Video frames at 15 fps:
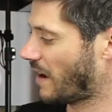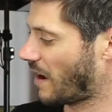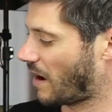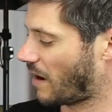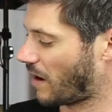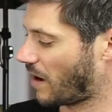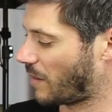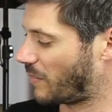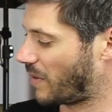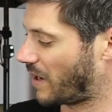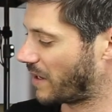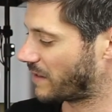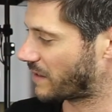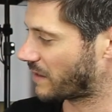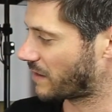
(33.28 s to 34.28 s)

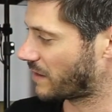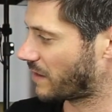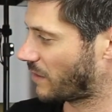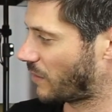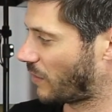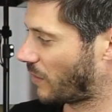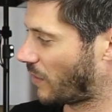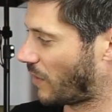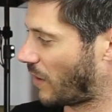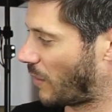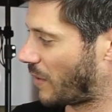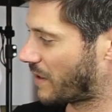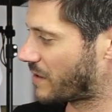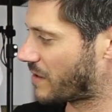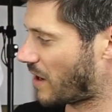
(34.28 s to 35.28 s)
But I
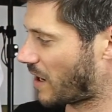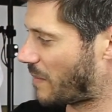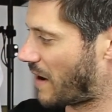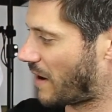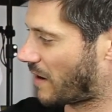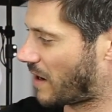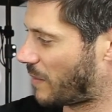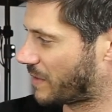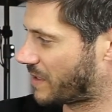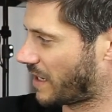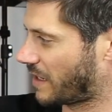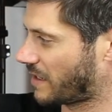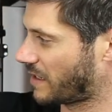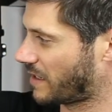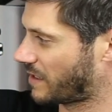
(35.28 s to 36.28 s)
wanted to talk about a couple
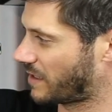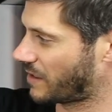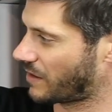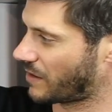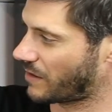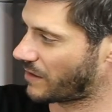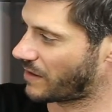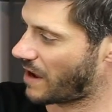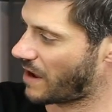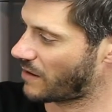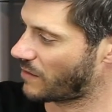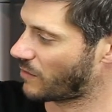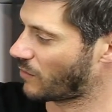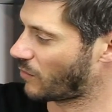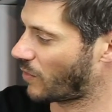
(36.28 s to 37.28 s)
techniques here that
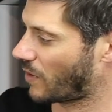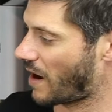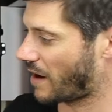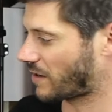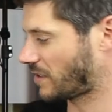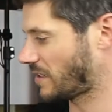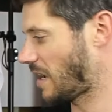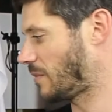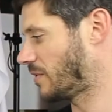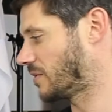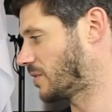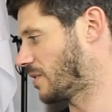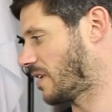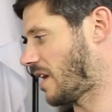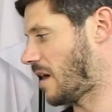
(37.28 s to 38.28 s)
we're actually able
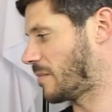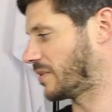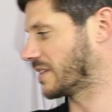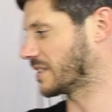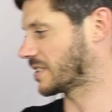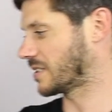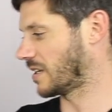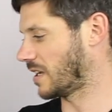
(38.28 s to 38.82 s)
to accomplish.